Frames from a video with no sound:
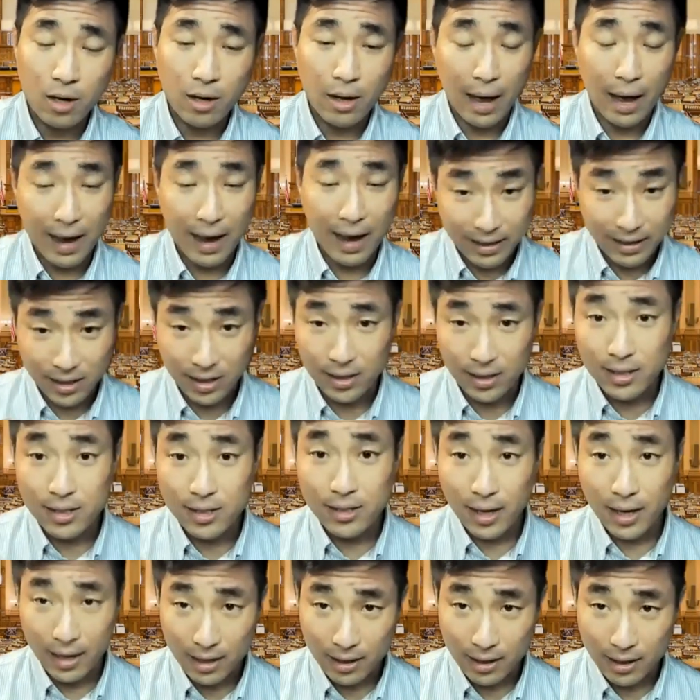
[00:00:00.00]
as a
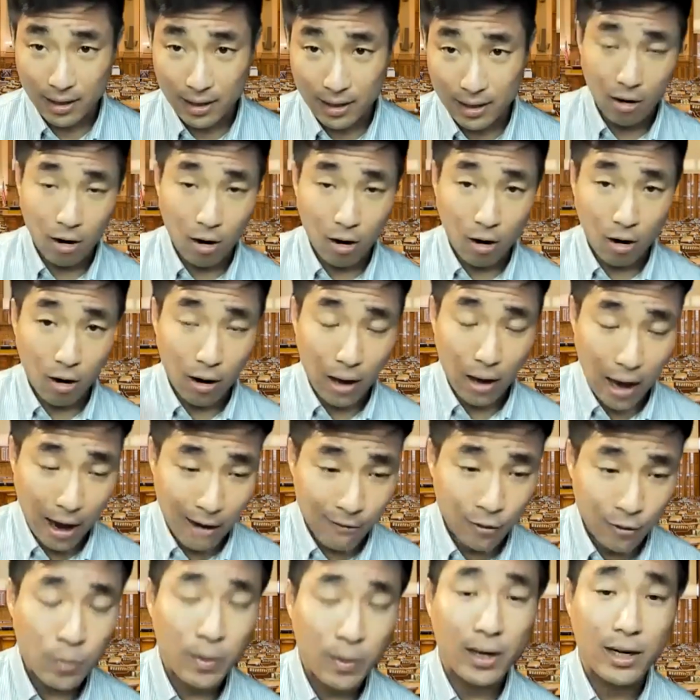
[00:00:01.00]
state in
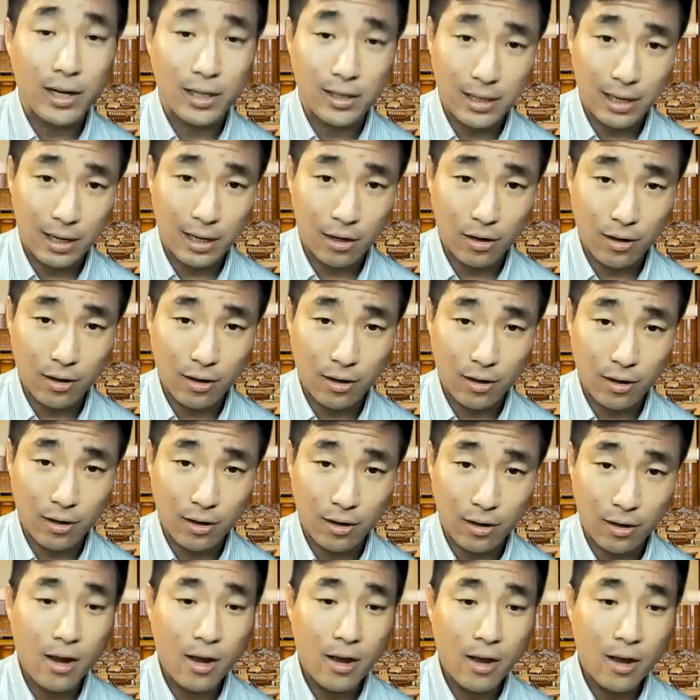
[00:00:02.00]
everybody's
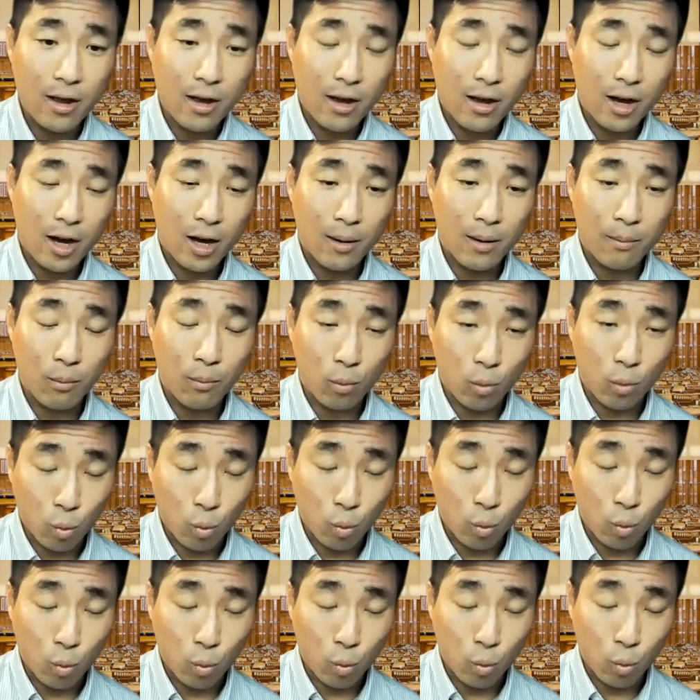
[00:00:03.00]
healthcare,
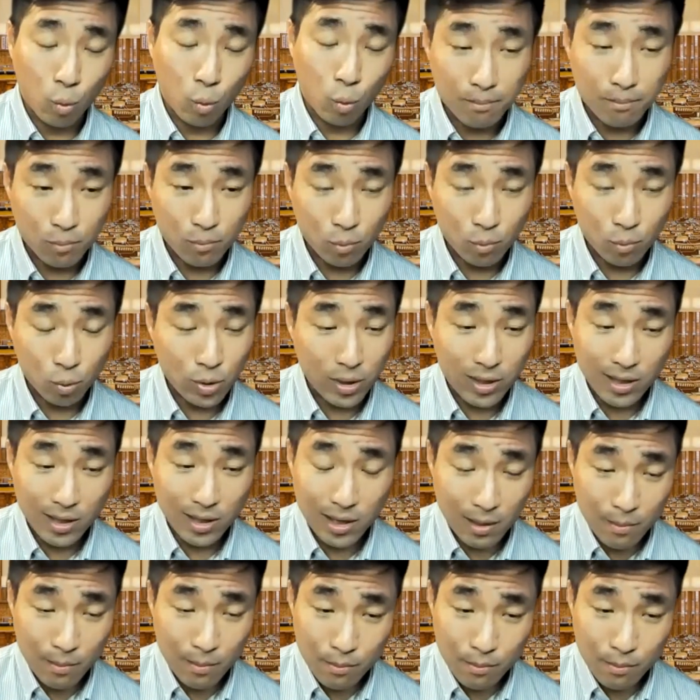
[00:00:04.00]
we
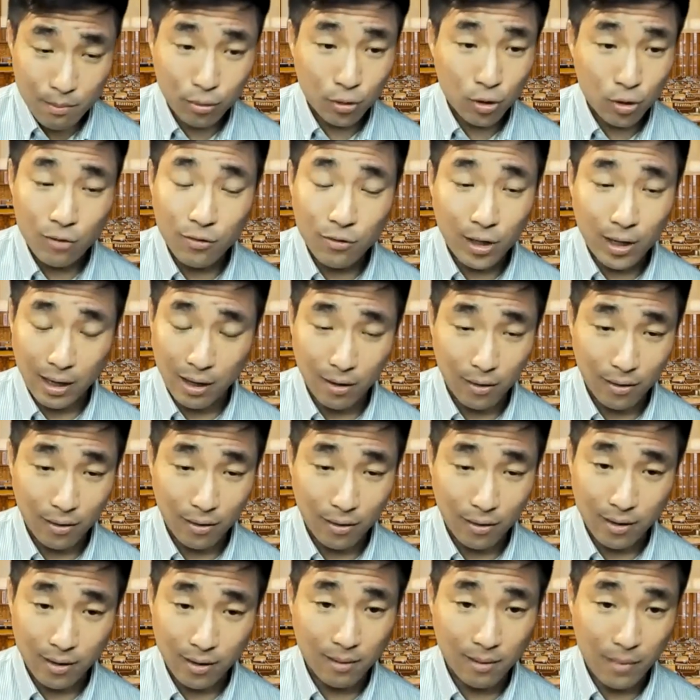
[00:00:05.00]
improve our health and make
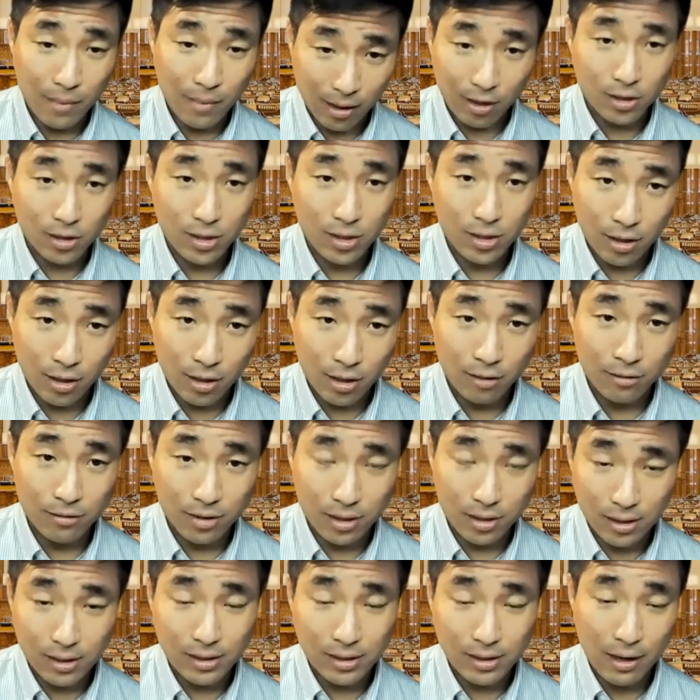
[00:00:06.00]
ourselves
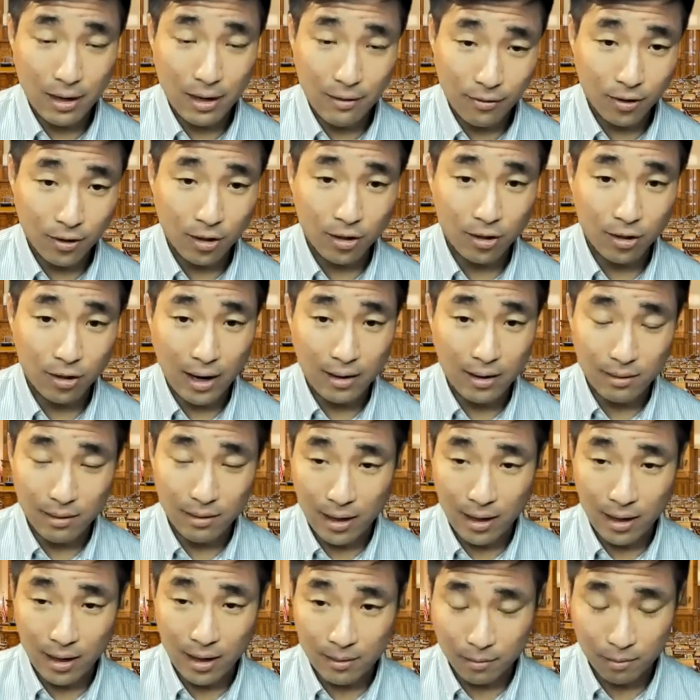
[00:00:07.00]
safer and
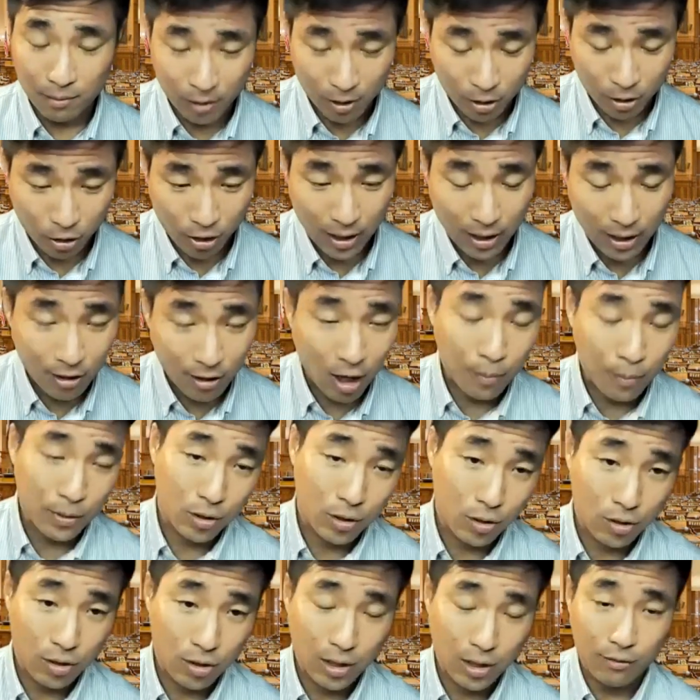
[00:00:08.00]
create an opportunity
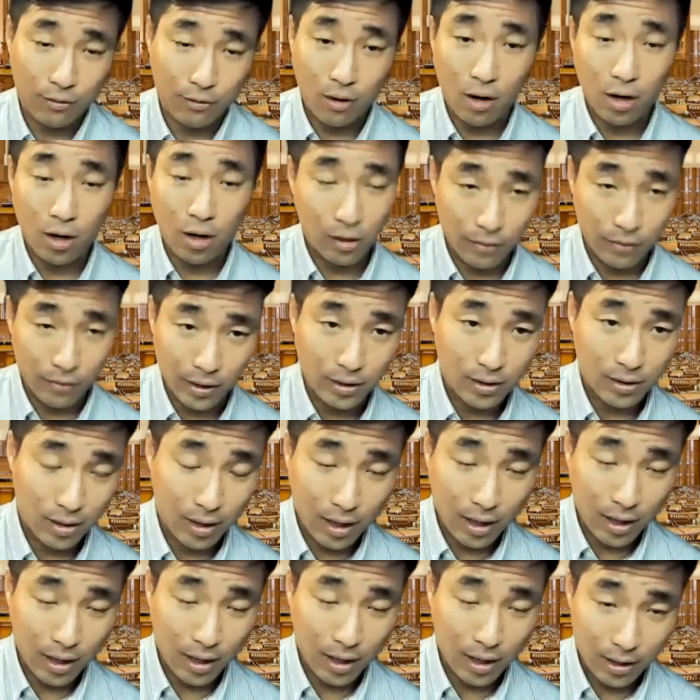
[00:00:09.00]
for all of us to
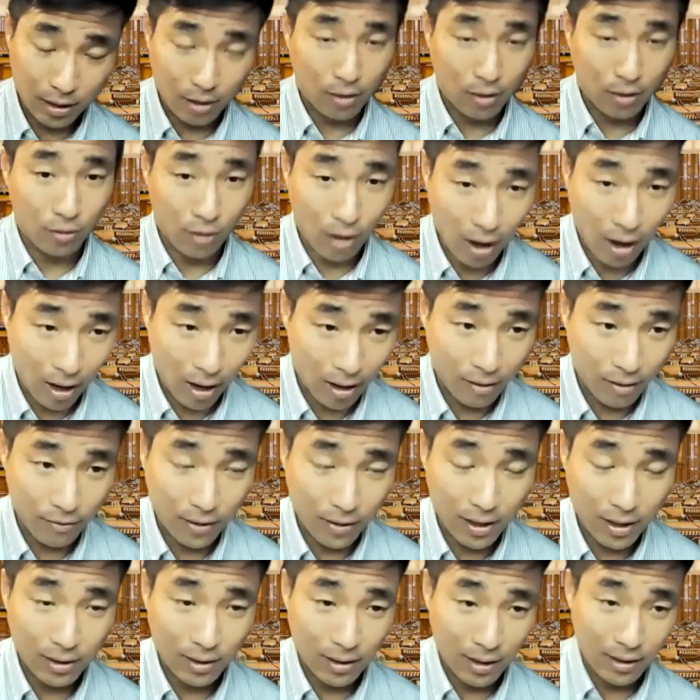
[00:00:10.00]
thrive
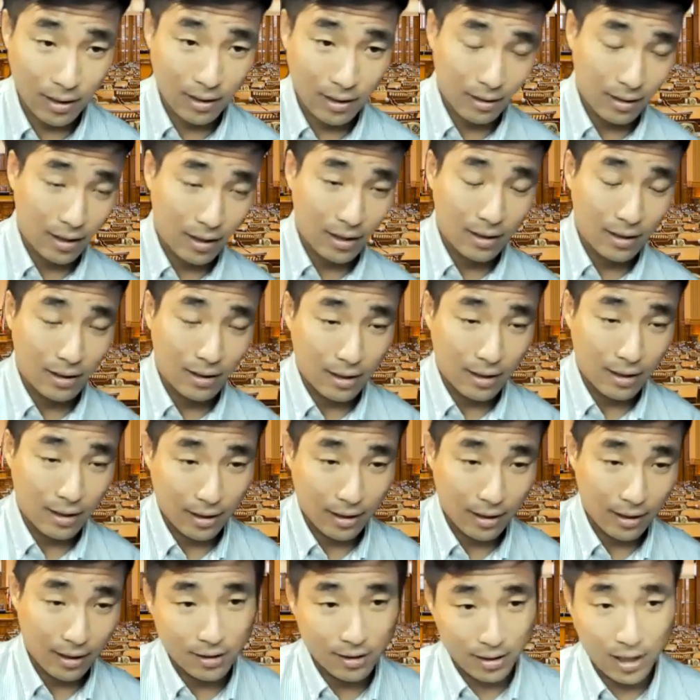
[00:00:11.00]
in the state
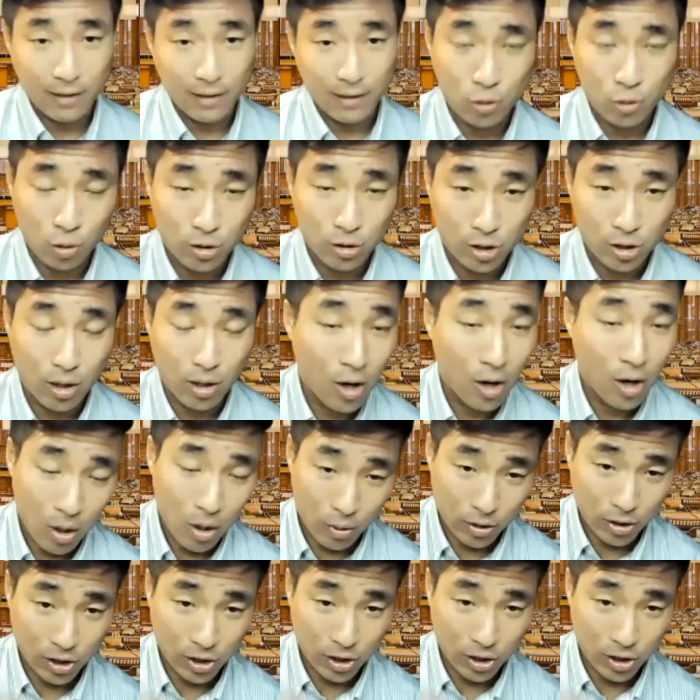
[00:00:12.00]
of Georgia, which
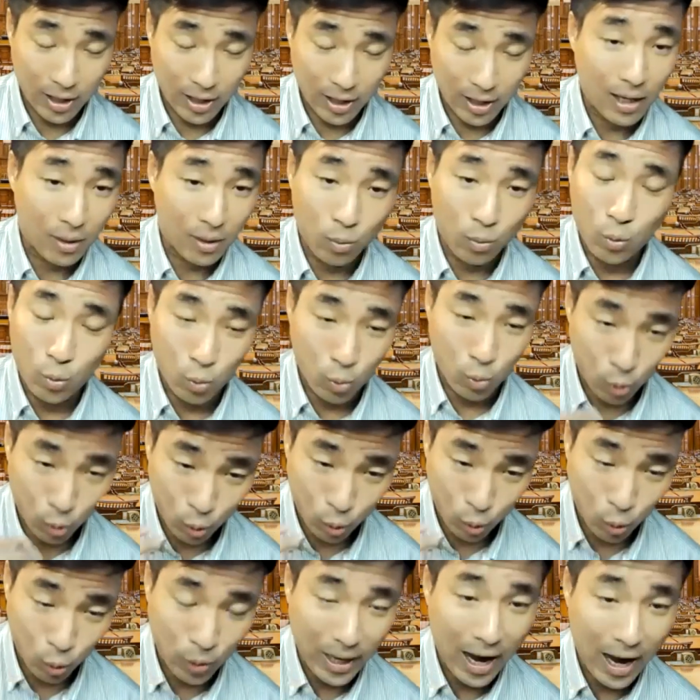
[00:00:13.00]
again, we
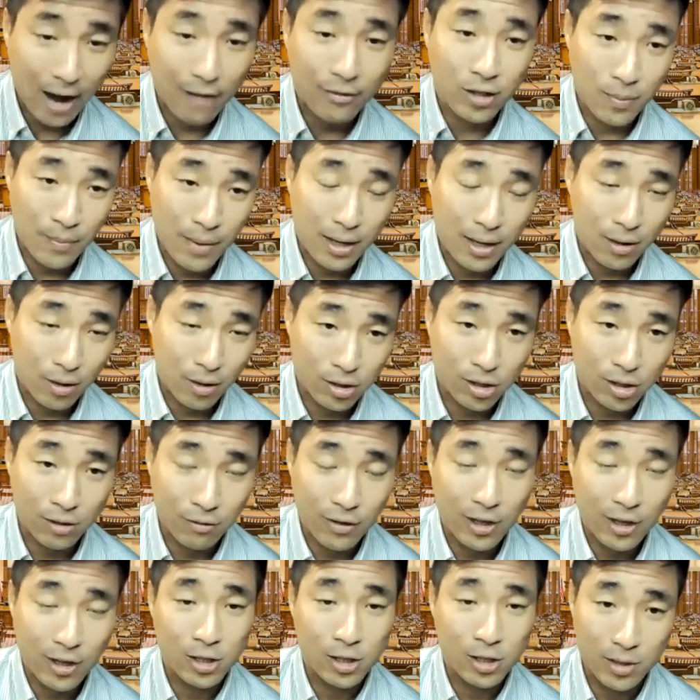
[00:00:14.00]
have to make those
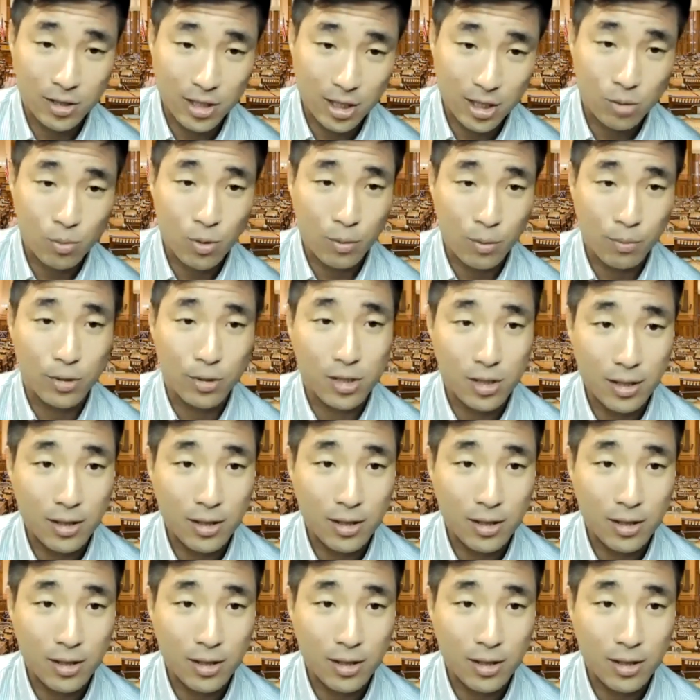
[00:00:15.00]
investments as we proceed.